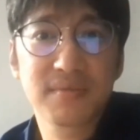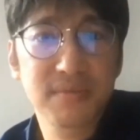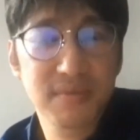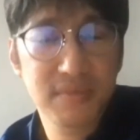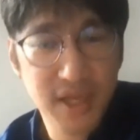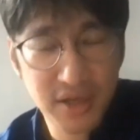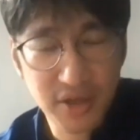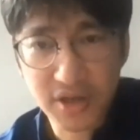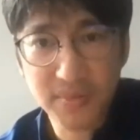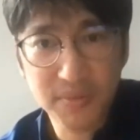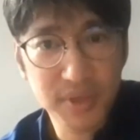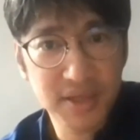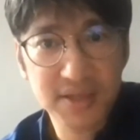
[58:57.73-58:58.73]
that your
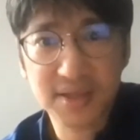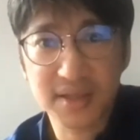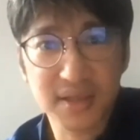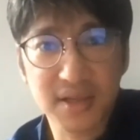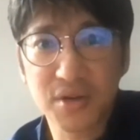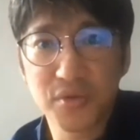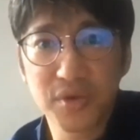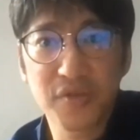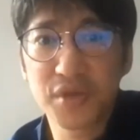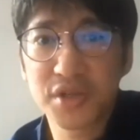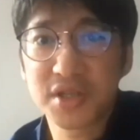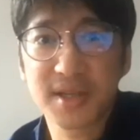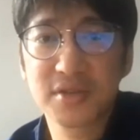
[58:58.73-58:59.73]
company started out with,
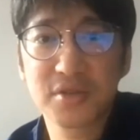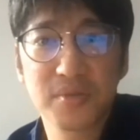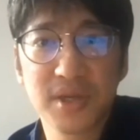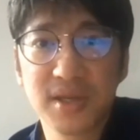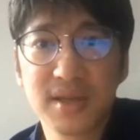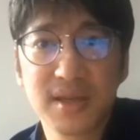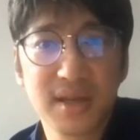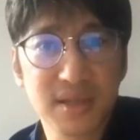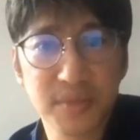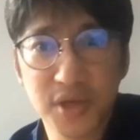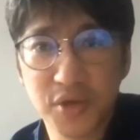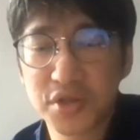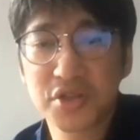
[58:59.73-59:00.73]
which could be
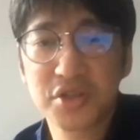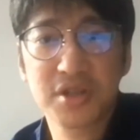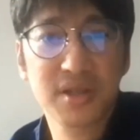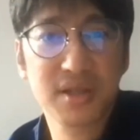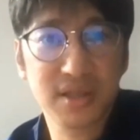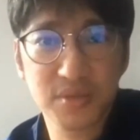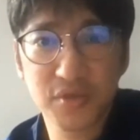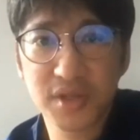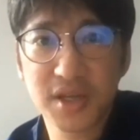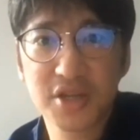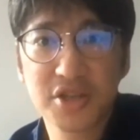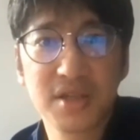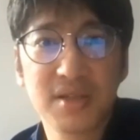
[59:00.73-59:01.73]
customer acquisition, customer
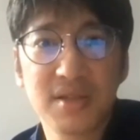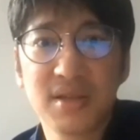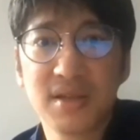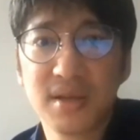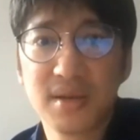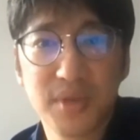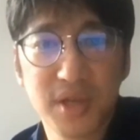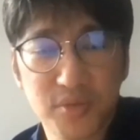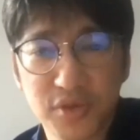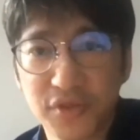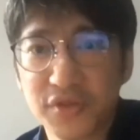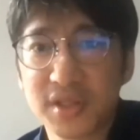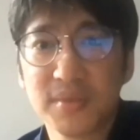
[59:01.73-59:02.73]
retention, being
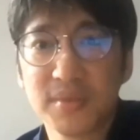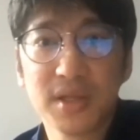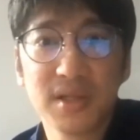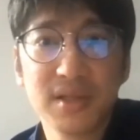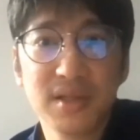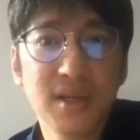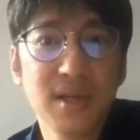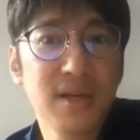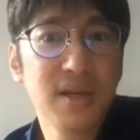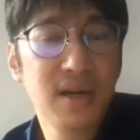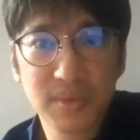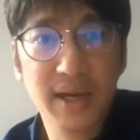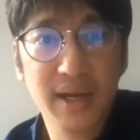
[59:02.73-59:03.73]
profitable,
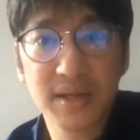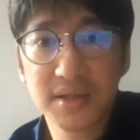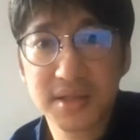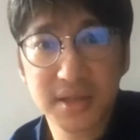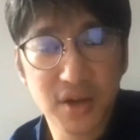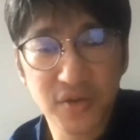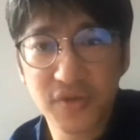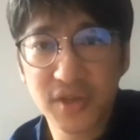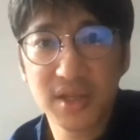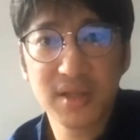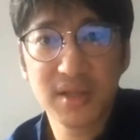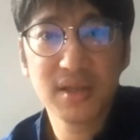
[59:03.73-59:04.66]
higher CLV,